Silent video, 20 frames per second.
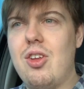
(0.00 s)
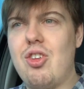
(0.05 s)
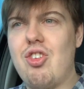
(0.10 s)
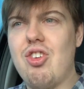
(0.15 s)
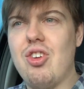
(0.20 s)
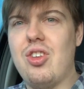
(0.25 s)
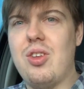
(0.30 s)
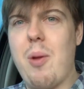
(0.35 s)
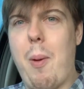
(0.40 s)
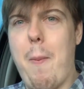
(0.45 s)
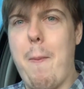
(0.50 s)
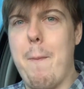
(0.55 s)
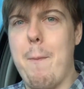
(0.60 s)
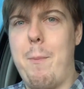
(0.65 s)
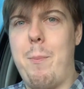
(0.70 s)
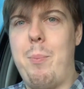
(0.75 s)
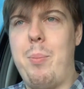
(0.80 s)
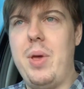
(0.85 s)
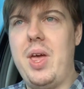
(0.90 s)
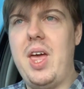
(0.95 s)
just
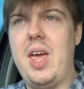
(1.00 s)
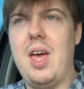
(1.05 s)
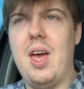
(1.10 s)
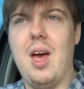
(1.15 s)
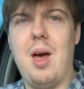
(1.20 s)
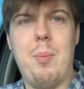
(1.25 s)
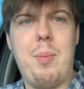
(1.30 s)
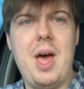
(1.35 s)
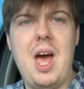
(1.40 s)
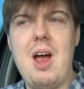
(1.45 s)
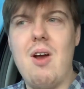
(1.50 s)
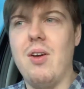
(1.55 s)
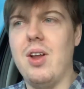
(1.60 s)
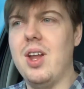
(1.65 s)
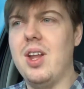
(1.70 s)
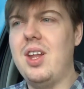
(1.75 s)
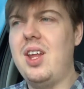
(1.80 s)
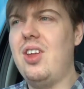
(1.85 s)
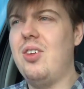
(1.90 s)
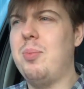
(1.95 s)
be a
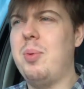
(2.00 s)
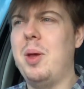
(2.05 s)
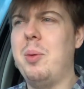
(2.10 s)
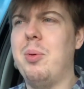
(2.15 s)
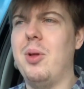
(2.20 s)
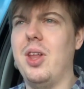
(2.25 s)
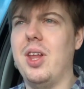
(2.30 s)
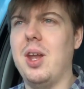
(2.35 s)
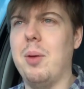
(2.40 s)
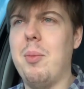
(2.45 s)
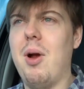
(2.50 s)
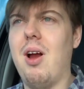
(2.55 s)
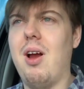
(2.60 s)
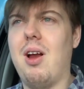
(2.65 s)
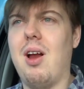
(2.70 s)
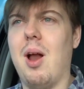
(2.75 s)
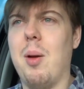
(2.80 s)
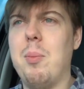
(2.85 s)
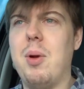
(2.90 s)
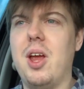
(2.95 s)
parent. And these people in
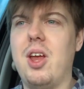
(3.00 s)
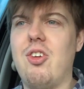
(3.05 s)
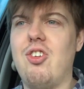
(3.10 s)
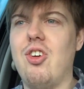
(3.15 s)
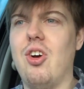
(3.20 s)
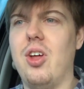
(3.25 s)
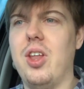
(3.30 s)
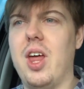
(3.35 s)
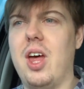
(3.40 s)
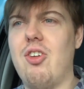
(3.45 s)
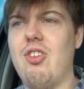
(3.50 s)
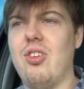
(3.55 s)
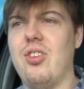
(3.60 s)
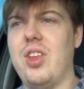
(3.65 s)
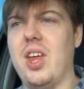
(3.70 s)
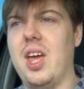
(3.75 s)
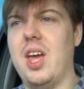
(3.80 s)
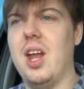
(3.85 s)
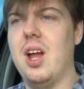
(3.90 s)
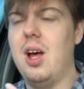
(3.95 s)
America, I'm pretty sure they're
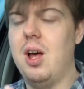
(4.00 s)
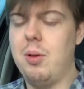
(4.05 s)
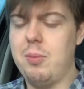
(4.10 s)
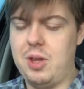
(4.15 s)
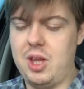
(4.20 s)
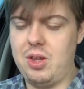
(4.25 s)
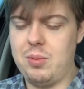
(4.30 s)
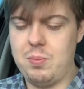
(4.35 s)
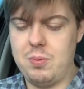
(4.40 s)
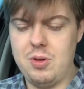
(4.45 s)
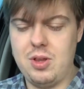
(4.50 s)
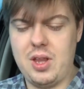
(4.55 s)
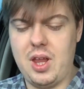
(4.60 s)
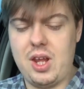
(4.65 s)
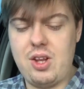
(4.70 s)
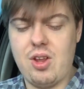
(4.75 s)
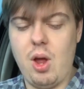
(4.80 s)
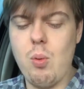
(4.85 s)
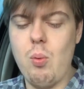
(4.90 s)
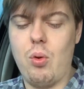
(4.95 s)
just thinking, oh,
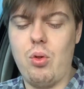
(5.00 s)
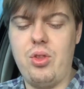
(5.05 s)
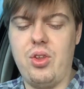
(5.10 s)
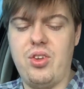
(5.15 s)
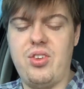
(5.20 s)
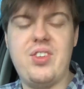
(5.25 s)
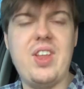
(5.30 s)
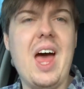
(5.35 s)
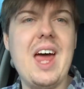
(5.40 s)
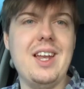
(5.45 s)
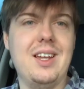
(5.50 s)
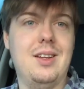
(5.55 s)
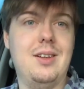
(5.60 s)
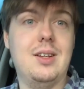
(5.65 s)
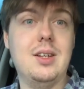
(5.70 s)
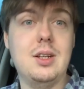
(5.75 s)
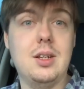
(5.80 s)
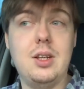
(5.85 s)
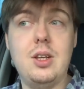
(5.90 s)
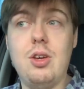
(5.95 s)
they don't
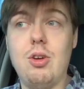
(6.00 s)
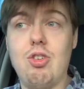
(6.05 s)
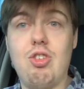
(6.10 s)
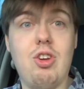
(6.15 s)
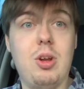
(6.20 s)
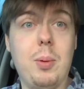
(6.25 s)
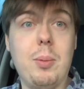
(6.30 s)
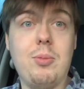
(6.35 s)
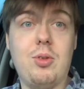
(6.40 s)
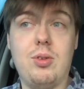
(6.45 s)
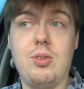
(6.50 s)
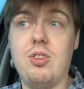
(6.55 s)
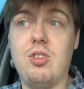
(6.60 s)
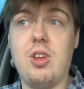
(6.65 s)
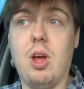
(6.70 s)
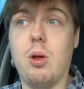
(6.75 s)
understand YouTube.